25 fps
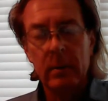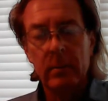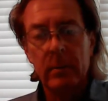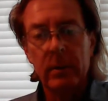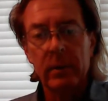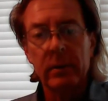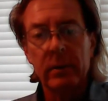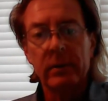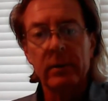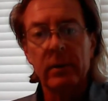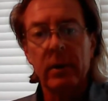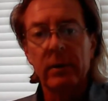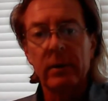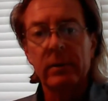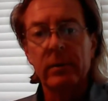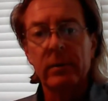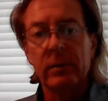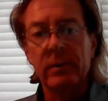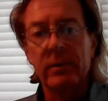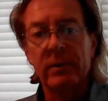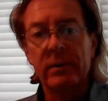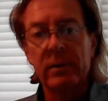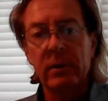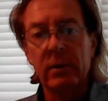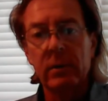but there's also
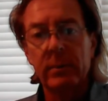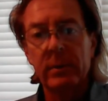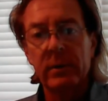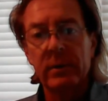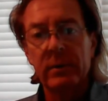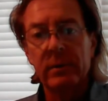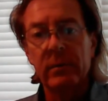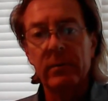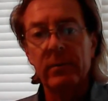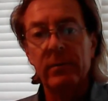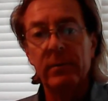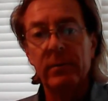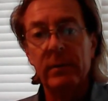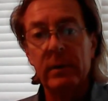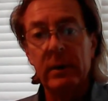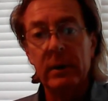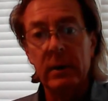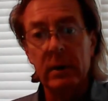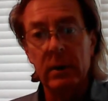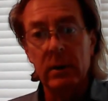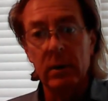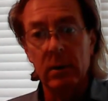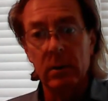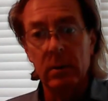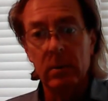a syllabus
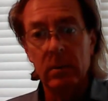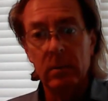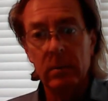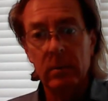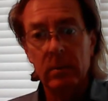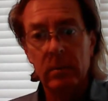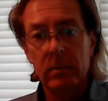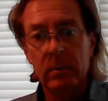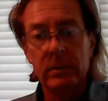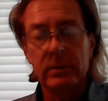video,